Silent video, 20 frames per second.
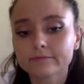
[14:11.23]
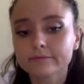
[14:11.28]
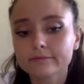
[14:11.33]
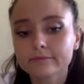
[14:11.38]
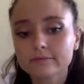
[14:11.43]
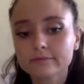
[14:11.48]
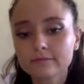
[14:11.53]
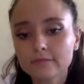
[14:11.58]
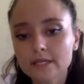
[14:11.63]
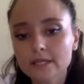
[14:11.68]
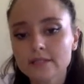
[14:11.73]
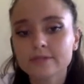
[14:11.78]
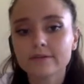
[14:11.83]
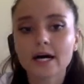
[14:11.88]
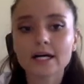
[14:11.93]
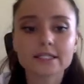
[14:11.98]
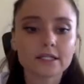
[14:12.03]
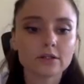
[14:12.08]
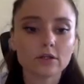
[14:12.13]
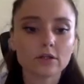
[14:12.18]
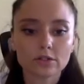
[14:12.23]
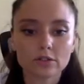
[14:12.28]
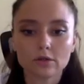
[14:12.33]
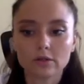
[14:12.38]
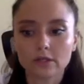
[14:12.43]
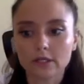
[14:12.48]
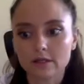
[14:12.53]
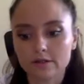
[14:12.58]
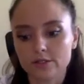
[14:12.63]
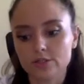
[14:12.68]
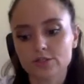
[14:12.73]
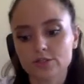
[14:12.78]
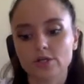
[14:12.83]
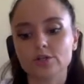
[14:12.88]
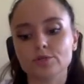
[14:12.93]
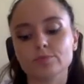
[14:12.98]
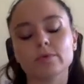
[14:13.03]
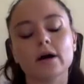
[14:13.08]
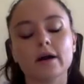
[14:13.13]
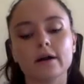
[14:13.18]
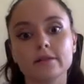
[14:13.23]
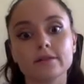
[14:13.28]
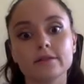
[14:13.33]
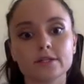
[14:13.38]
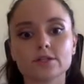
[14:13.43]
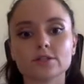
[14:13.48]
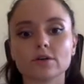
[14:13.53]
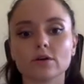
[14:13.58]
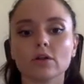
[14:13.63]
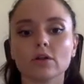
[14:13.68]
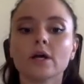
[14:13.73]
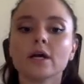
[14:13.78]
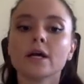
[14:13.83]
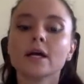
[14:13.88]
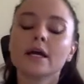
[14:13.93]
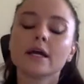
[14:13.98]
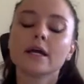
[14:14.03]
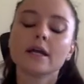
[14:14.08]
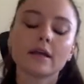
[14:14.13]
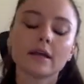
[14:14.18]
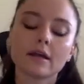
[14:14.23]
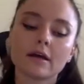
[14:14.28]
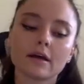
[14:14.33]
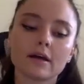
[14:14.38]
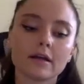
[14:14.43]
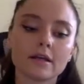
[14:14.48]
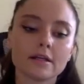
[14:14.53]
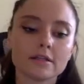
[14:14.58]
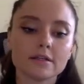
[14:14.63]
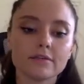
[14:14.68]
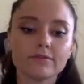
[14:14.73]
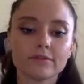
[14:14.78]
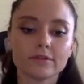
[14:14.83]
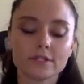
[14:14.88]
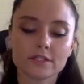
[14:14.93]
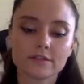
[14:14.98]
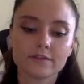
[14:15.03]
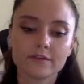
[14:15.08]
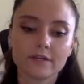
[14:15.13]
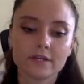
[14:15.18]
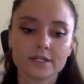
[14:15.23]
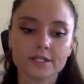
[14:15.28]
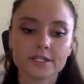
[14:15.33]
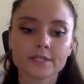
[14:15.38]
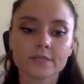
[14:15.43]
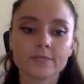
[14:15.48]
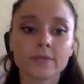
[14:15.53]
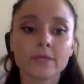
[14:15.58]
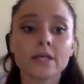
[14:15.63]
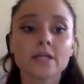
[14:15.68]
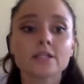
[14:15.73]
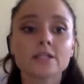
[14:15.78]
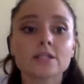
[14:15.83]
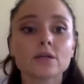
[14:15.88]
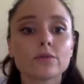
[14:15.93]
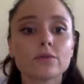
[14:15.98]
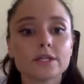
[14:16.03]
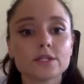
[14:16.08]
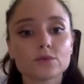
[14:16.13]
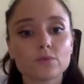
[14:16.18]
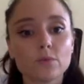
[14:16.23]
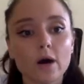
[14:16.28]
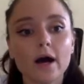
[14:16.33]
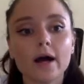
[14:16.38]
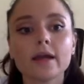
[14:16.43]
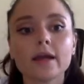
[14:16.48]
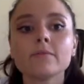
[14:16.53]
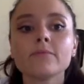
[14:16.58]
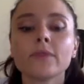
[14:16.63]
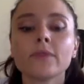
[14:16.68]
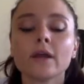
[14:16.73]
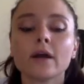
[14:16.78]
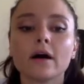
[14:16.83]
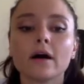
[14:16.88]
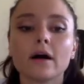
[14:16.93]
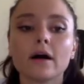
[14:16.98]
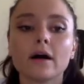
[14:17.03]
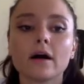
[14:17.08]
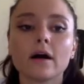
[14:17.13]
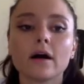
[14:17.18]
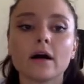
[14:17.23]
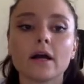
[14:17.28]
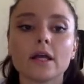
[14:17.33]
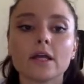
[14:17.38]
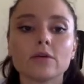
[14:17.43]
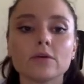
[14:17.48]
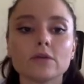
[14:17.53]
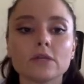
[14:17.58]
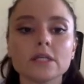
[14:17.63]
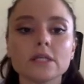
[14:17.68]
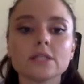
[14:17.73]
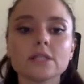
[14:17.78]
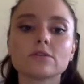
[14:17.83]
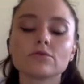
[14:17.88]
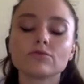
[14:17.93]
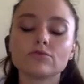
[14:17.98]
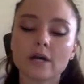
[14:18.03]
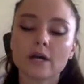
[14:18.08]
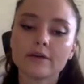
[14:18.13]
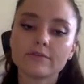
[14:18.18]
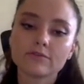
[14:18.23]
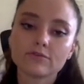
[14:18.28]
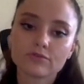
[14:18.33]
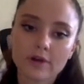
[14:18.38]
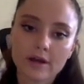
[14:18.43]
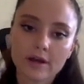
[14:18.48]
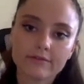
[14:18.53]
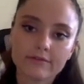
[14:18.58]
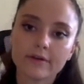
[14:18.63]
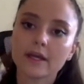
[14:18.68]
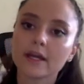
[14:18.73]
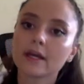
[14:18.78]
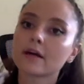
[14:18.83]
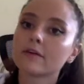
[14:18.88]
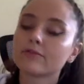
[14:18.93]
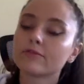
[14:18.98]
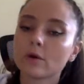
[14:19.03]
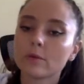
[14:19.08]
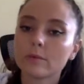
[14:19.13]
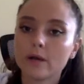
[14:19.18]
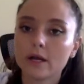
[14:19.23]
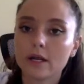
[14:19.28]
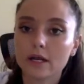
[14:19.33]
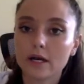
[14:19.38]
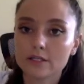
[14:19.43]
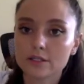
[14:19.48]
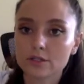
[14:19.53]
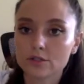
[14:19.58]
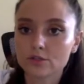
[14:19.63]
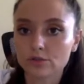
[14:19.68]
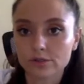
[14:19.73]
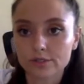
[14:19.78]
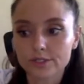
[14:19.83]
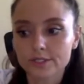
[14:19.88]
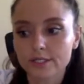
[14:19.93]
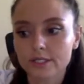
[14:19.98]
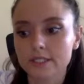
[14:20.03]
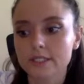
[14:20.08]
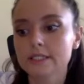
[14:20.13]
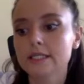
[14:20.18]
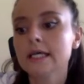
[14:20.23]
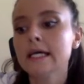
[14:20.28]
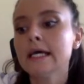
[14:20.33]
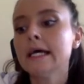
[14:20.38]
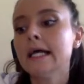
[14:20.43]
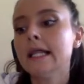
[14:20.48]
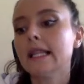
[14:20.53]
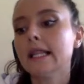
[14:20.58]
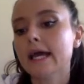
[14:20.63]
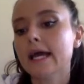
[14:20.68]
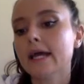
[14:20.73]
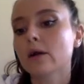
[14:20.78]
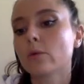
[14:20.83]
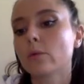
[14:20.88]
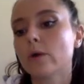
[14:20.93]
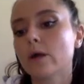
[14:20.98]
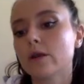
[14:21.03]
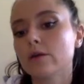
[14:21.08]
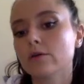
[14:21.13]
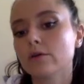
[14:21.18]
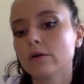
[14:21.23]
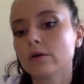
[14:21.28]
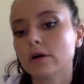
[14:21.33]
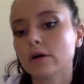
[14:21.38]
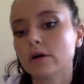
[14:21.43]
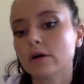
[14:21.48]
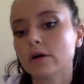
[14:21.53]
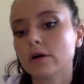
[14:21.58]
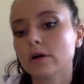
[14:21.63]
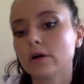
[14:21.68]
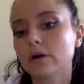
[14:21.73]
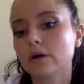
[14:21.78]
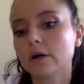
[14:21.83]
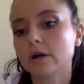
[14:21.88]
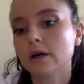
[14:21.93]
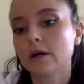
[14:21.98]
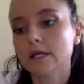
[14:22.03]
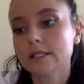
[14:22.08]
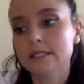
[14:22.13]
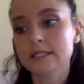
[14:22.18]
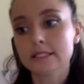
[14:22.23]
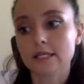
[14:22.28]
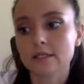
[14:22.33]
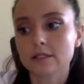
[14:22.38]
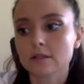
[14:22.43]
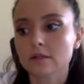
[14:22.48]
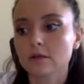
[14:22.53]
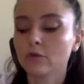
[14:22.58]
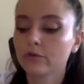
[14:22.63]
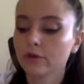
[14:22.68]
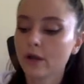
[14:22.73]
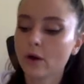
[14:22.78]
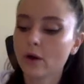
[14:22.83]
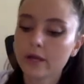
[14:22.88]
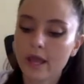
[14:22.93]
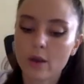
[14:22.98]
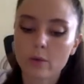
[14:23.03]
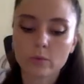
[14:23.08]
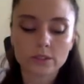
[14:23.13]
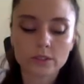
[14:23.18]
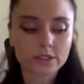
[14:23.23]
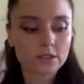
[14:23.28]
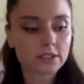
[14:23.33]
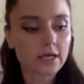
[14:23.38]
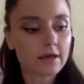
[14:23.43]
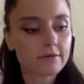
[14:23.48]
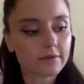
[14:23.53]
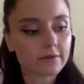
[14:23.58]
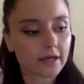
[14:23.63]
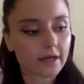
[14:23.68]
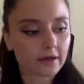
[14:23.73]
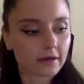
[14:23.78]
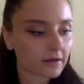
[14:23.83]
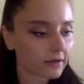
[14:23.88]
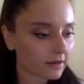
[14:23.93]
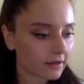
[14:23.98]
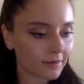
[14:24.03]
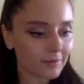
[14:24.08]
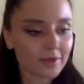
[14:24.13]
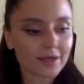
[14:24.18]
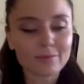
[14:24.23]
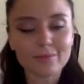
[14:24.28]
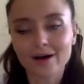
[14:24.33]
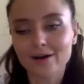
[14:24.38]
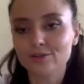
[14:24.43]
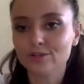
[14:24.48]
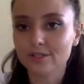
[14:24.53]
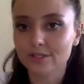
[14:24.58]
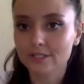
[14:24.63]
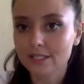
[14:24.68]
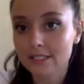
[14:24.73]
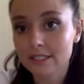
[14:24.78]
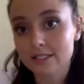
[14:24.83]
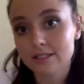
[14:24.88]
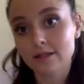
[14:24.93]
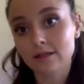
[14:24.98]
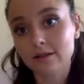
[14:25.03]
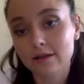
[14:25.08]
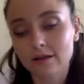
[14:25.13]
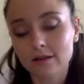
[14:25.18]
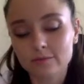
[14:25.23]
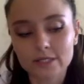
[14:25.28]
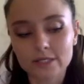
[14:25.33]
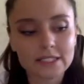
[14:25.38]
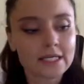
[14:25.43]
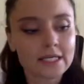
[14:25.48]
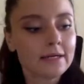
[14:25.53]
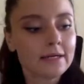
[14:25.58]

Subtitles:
divided not only in the search bar, and that's all, in different spheres. So that's why you need to drive traffic from another sources. Like when you understand, okay, we don't have like a big budget, it's a little bit